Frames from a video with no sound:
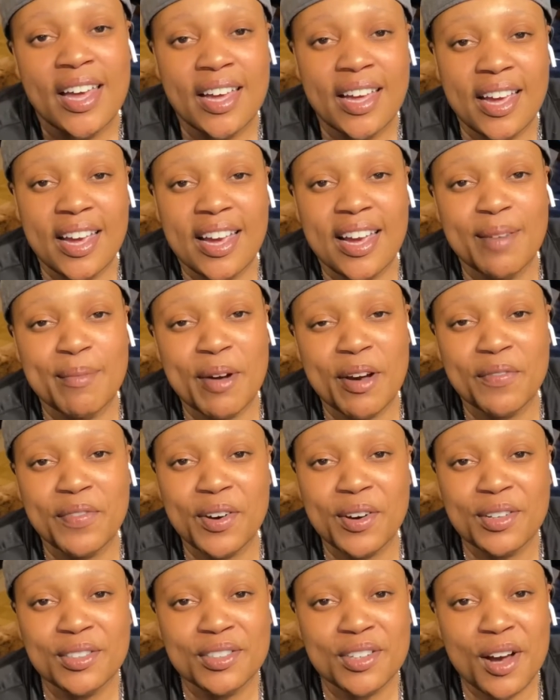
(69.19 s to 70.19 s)
And my
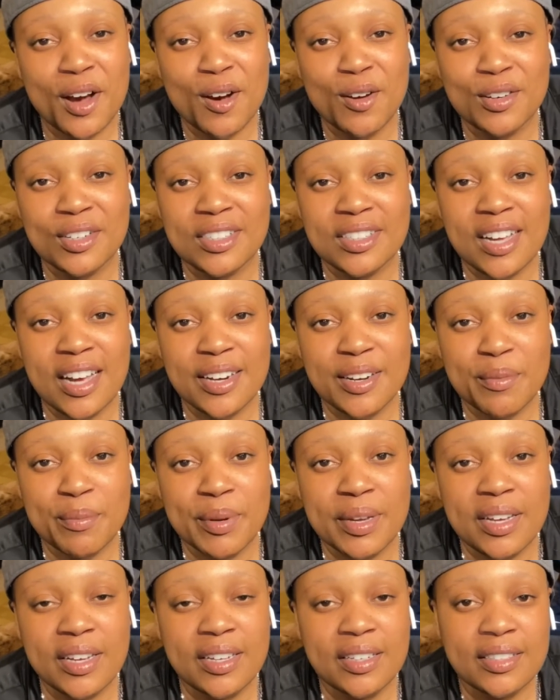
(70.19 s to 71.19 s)
first goal is gonna
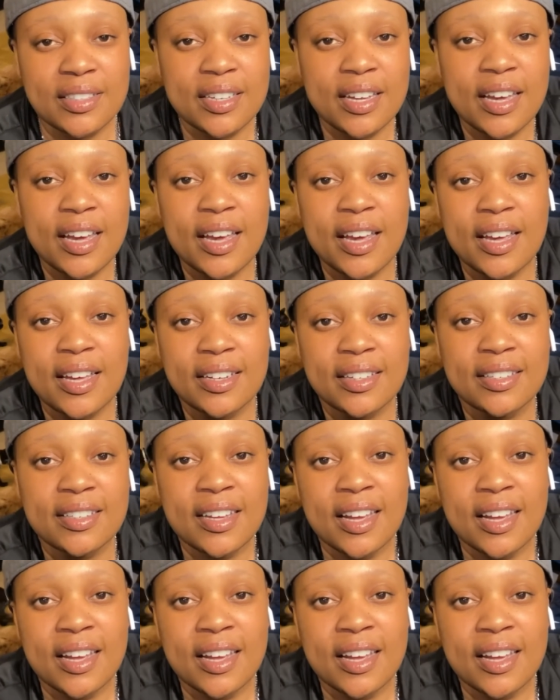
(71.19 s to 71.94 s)
be to hit